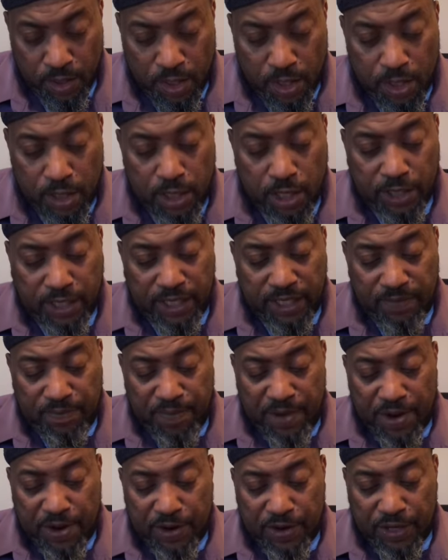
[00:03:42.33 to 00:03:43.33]
Look in the
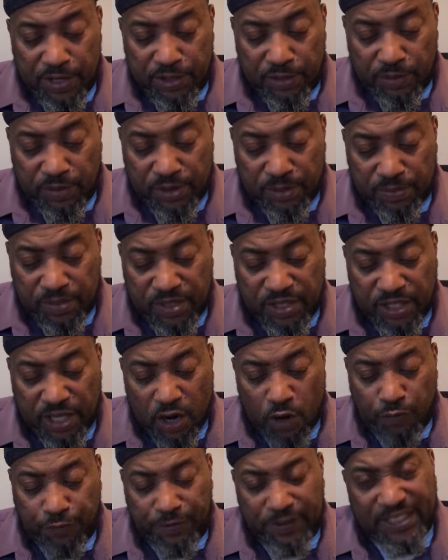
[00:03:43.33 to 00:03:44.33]
mirror and do some
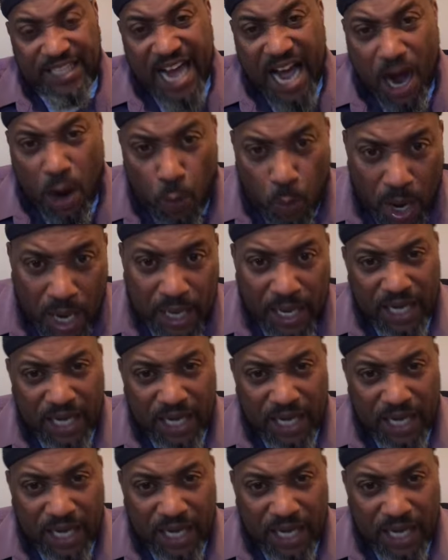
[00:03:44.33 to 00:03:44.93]
self-dawah.